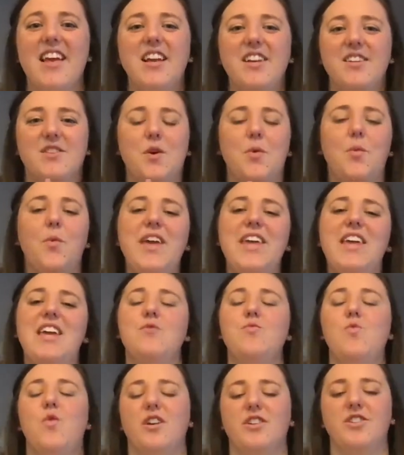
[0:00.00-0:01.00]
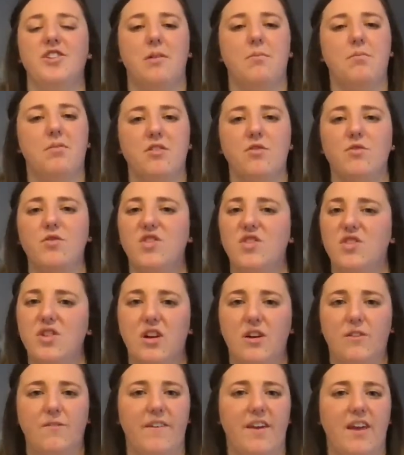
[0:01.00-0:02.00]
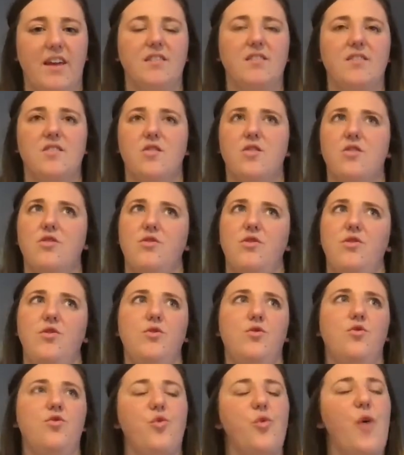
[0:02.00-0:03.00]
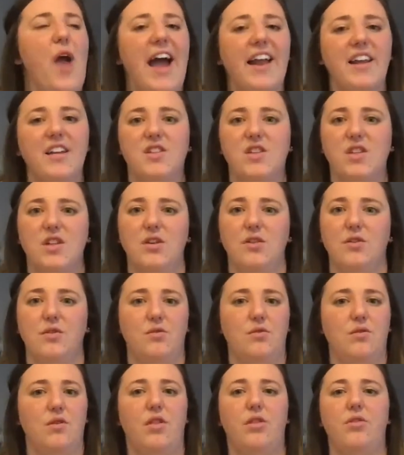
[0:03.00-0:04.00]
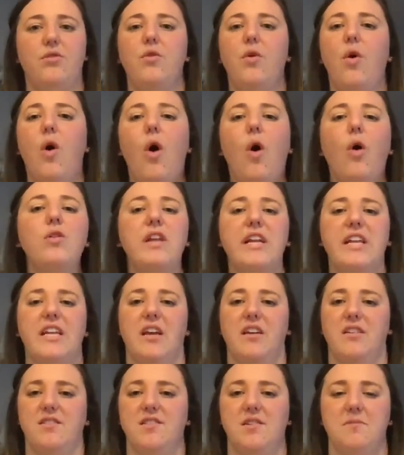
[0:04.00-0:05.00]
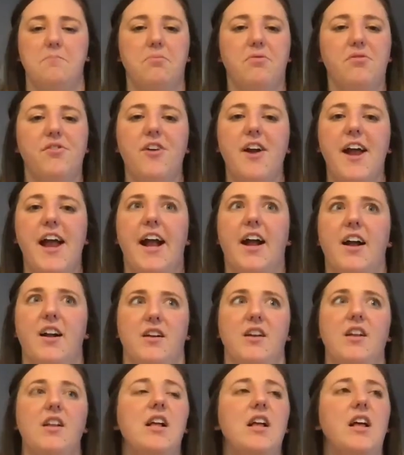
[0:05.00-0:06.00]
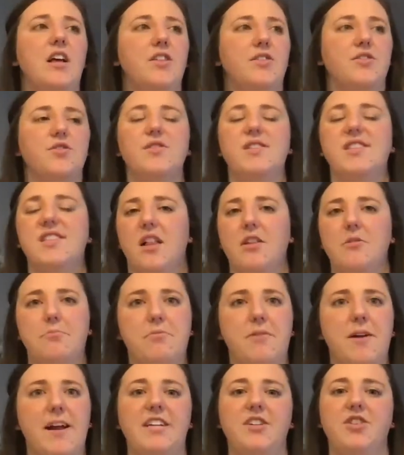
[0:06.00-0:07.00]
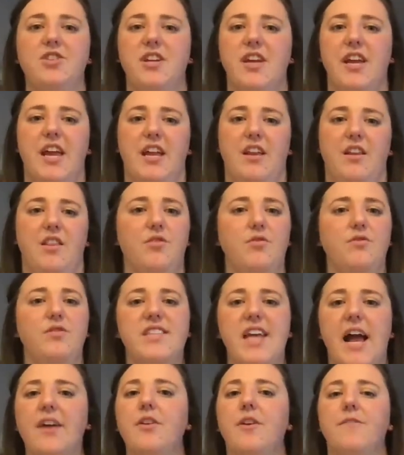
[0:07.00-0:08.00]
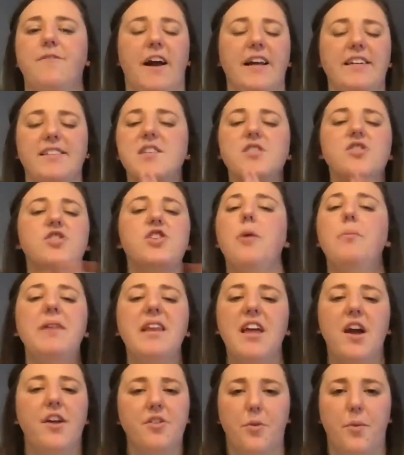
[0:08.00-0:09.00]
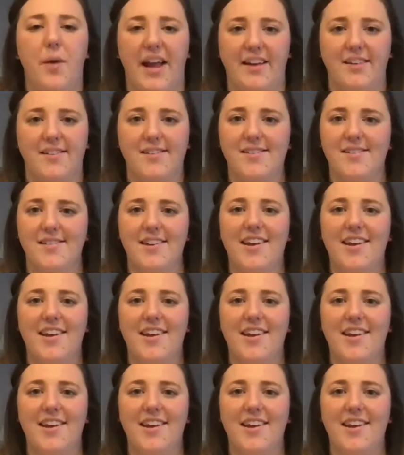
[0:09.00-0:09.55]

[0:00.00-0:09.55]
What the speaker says: So we can worship through service, through gratitude, through holiness and prayer, through celebration, through sacrifice, and so many other ways.